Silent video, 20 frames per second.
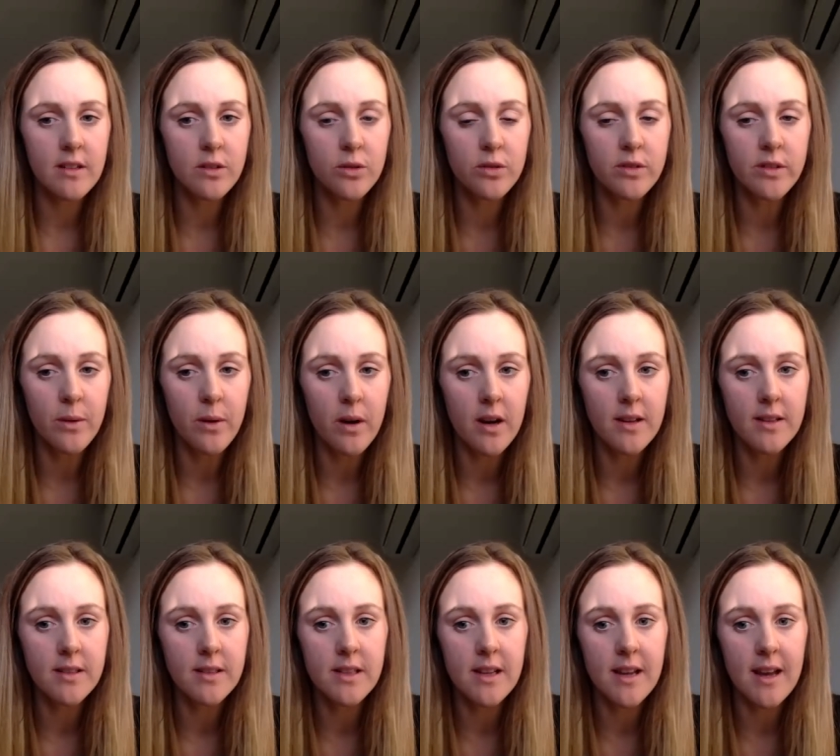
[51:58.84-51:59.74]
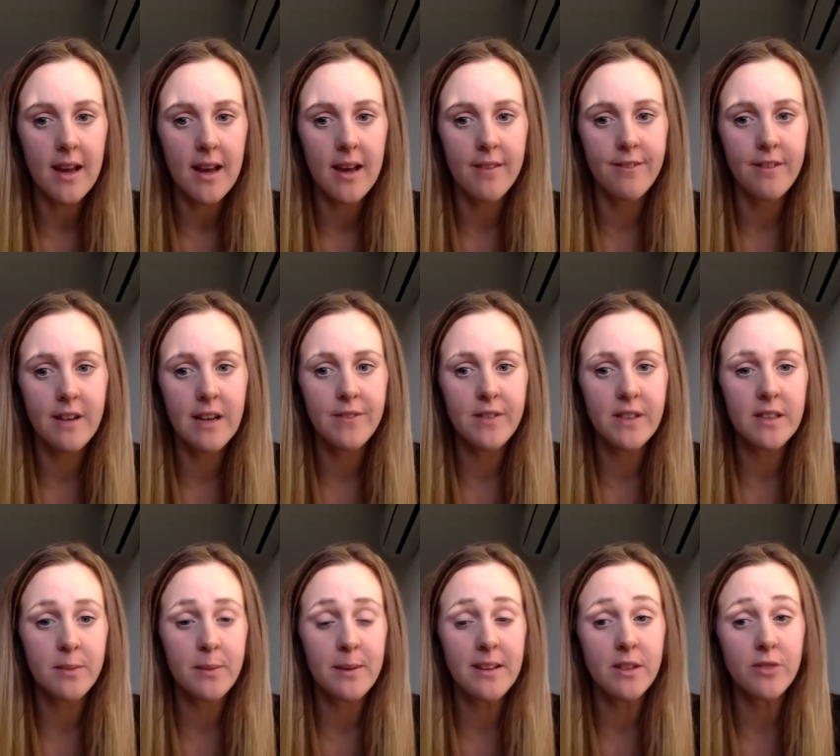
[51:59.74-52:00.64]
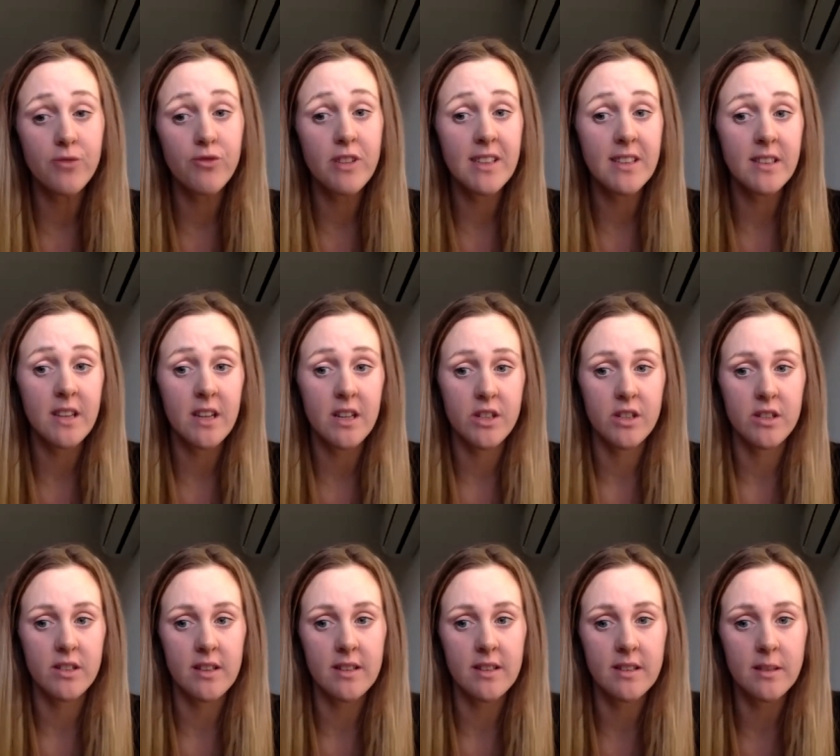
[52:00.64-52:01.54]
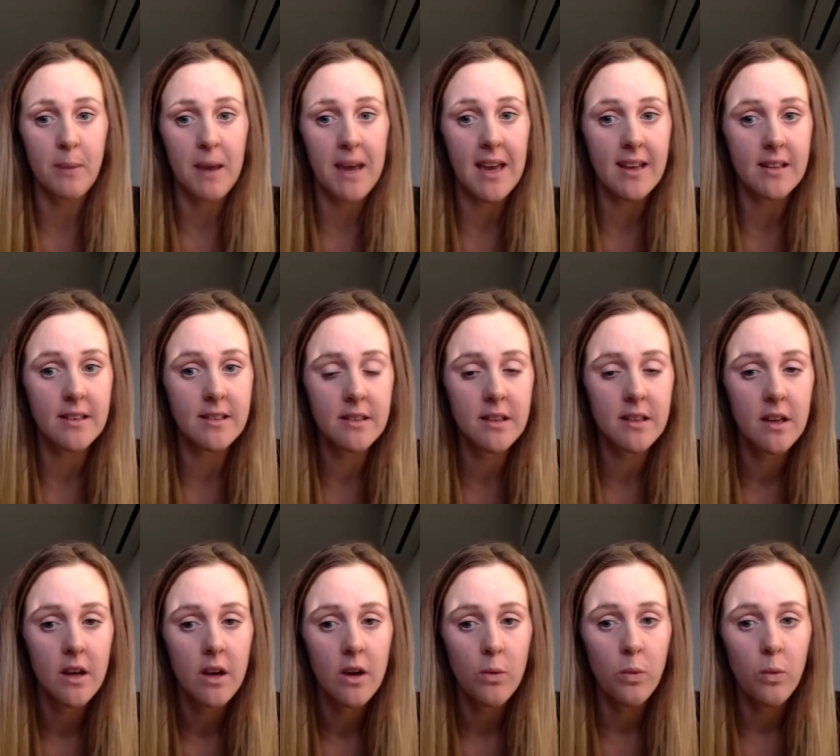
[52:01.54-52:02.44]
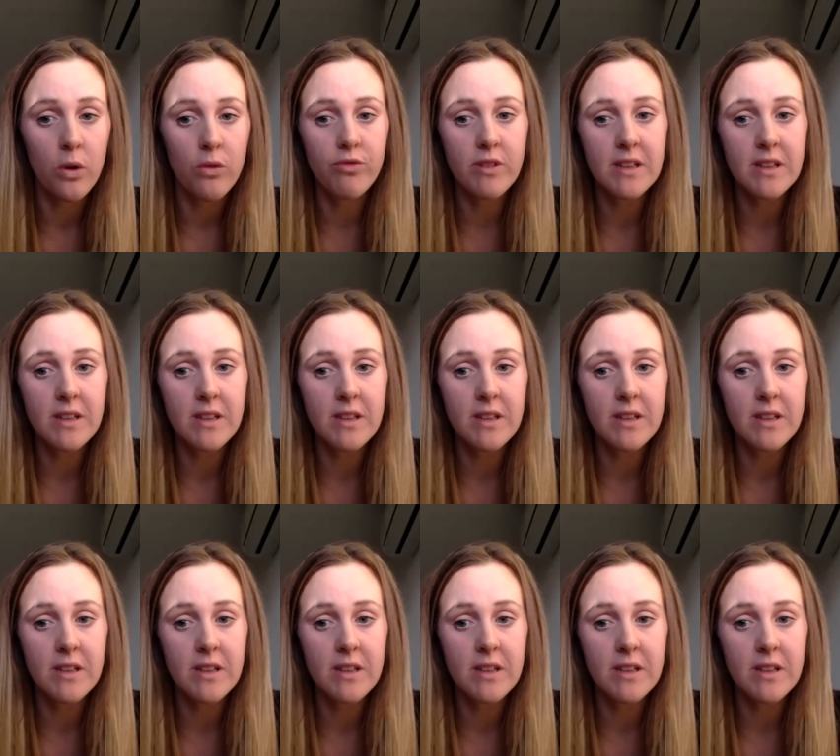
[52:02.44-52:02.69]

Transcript: also asked for lived experience researchers in the space, what